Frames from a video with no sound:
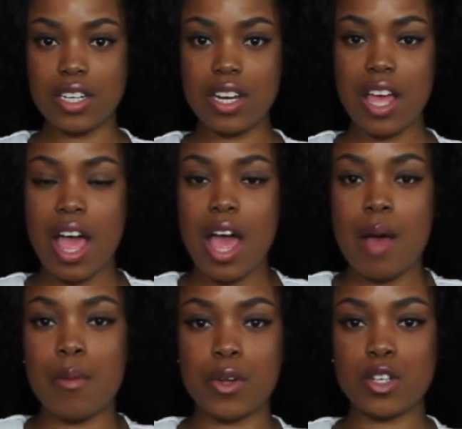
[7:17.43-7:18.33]
I'm
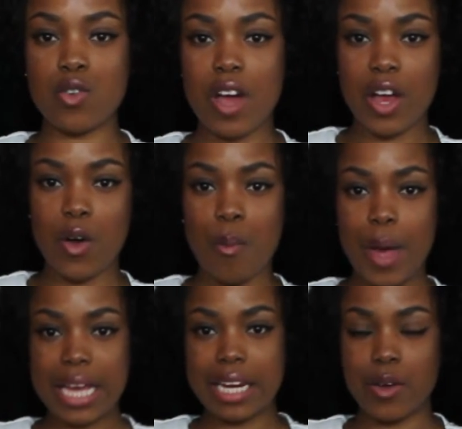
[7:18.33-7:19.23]
gonna try and go
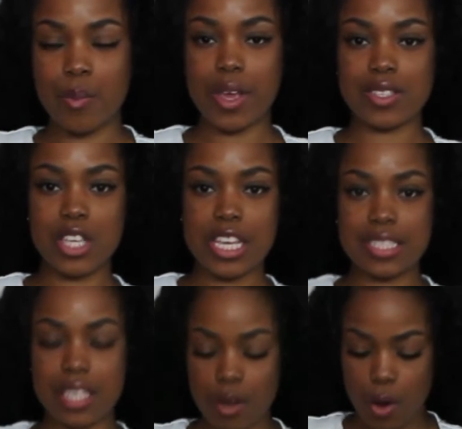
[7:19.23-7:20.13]
back a little bit so you can
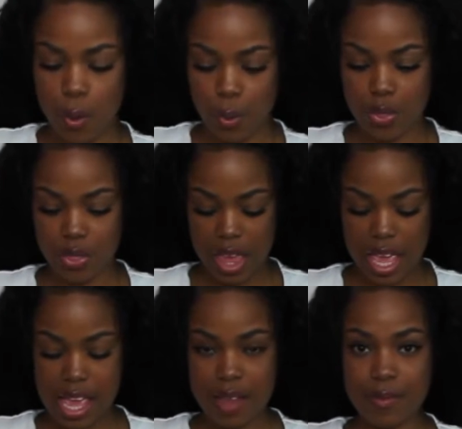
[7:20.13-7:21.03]
see the whole
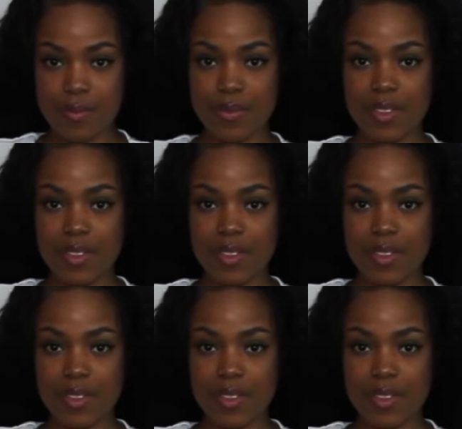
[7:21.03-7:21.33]
thing.